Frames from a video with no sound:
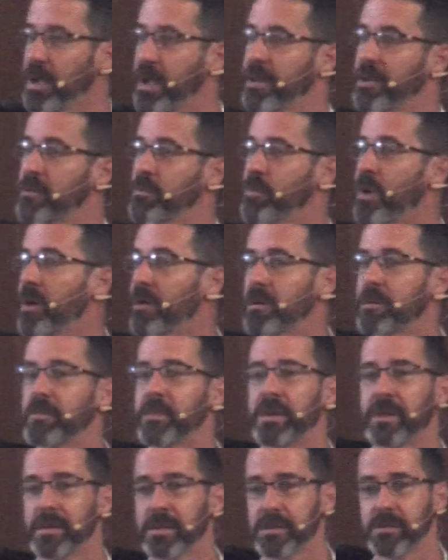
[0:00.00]
and
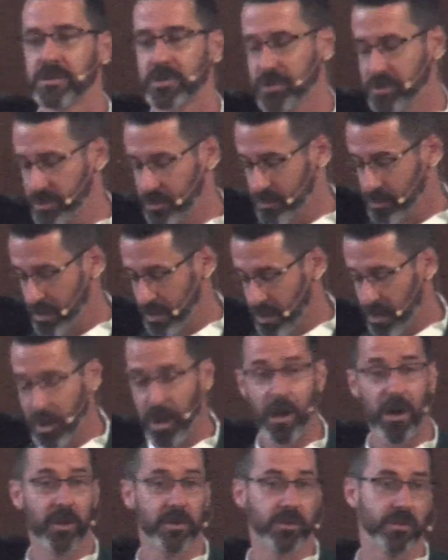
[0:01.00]
welcoming to
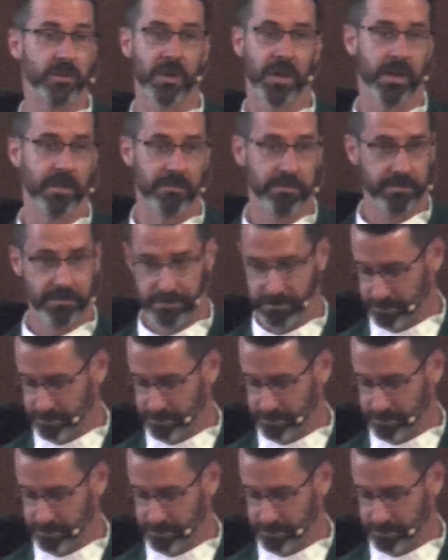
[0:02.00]
all who come?